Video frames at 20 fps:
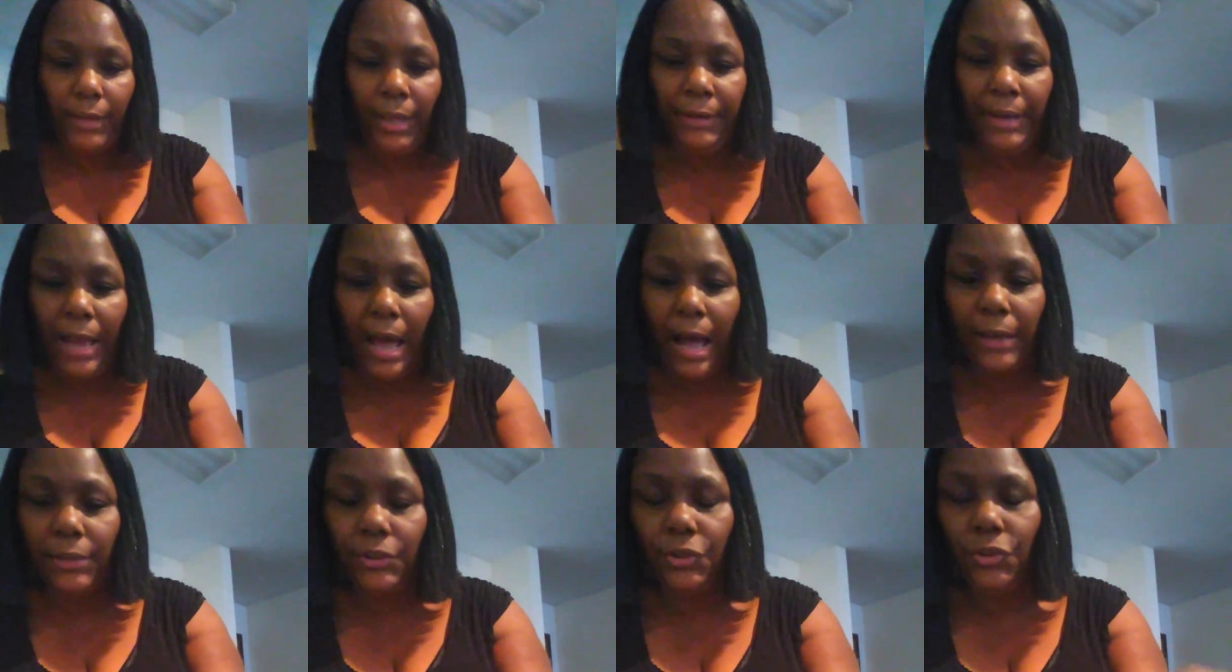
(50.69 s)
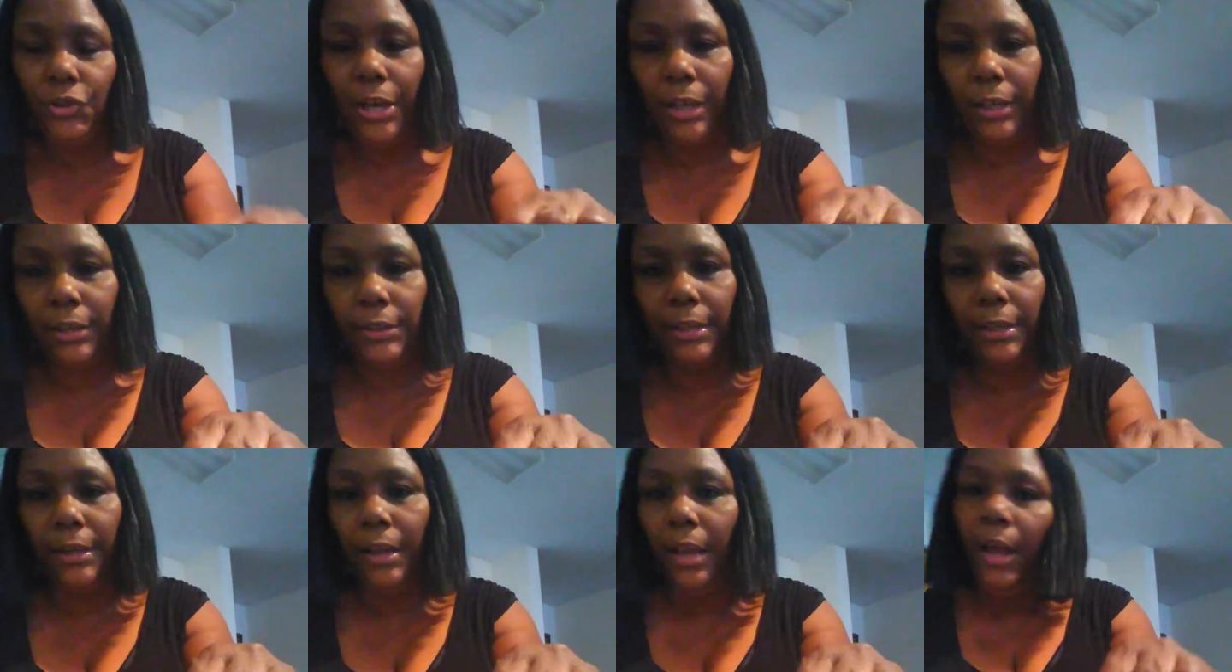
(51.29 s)
Knox
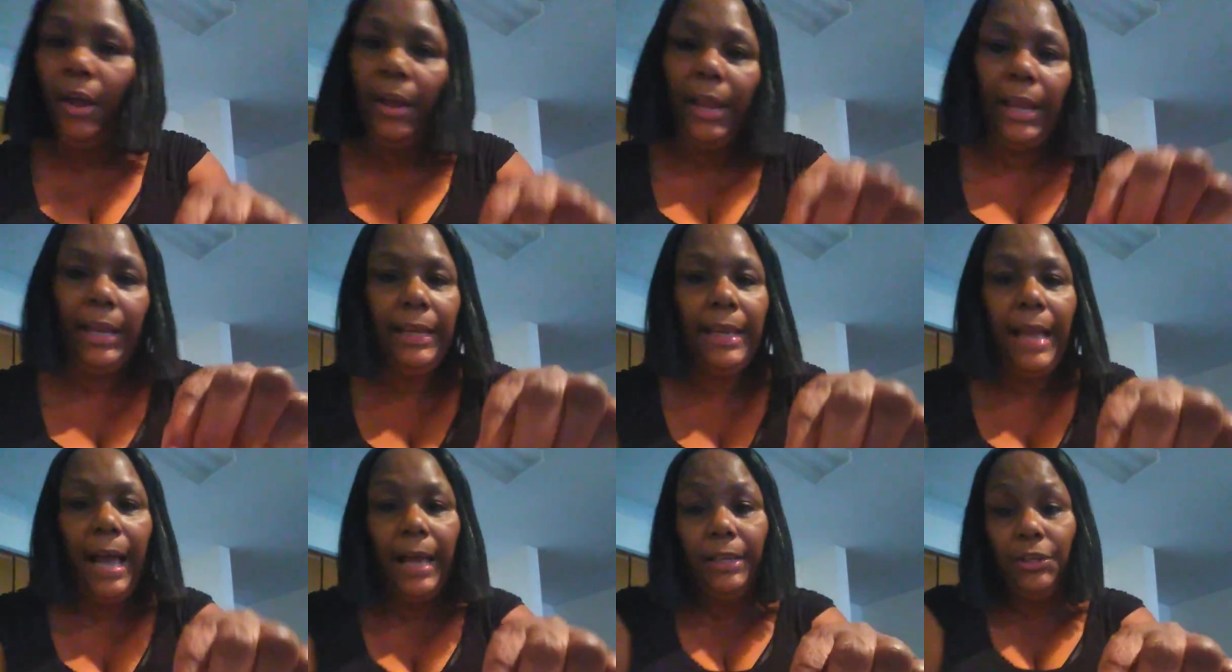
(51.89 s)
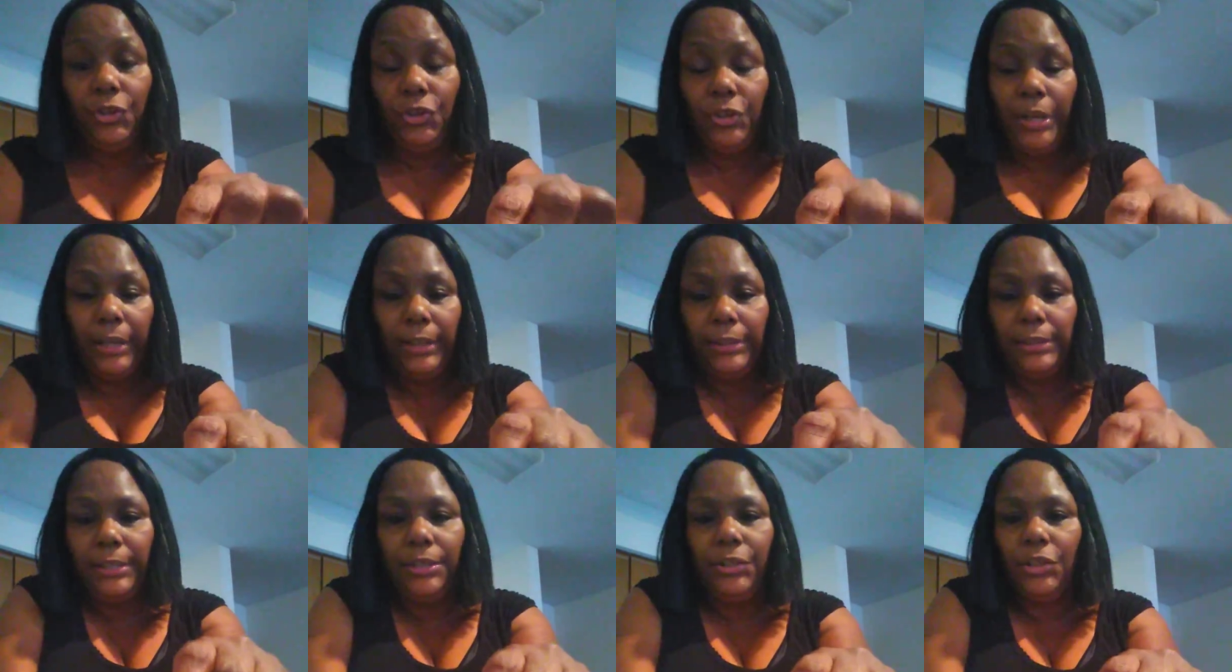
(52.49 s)
gelatin. Any kind of
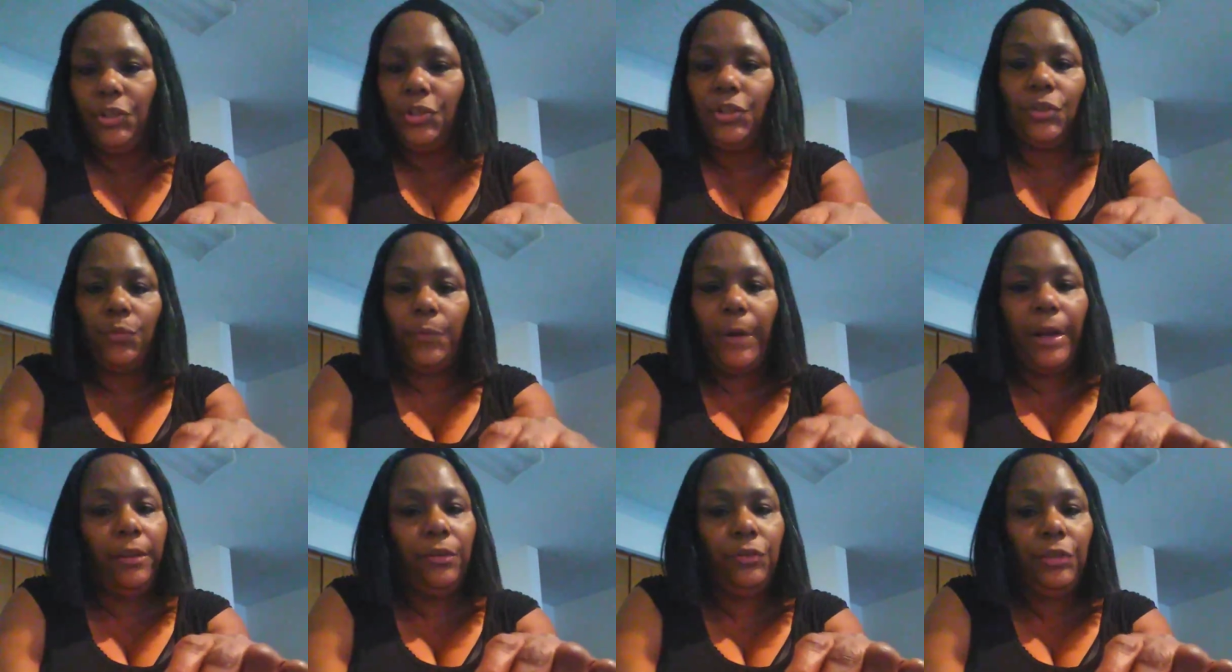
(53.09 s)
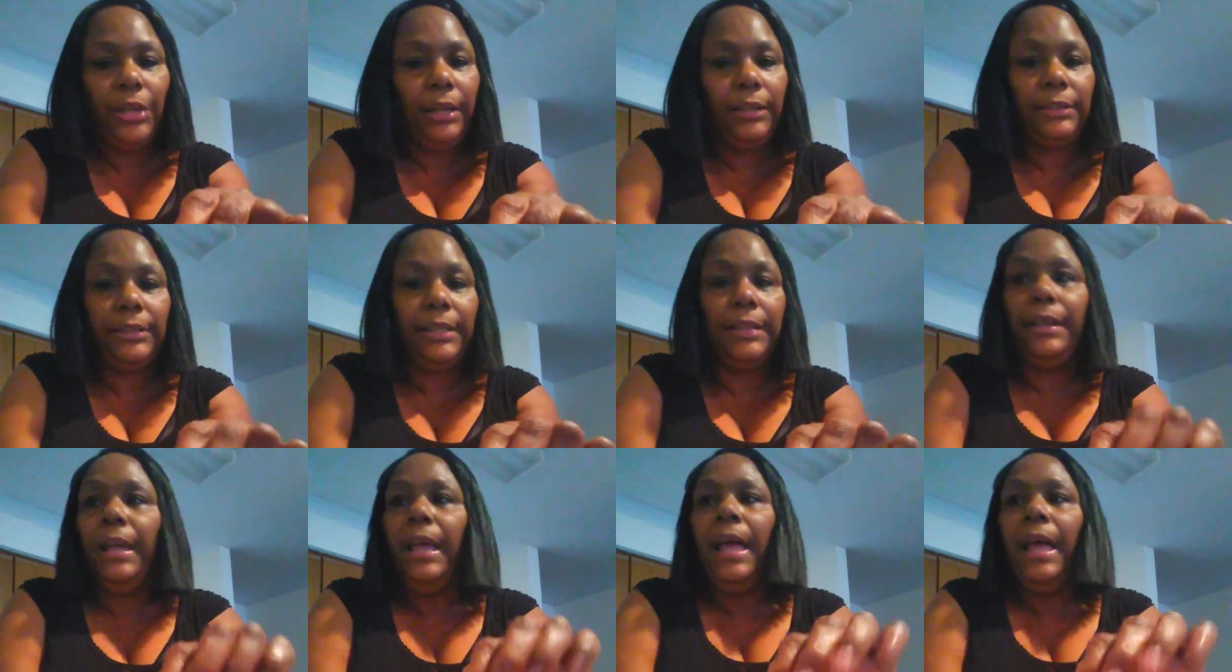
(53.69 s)
gelatin, it's just regular gelatin.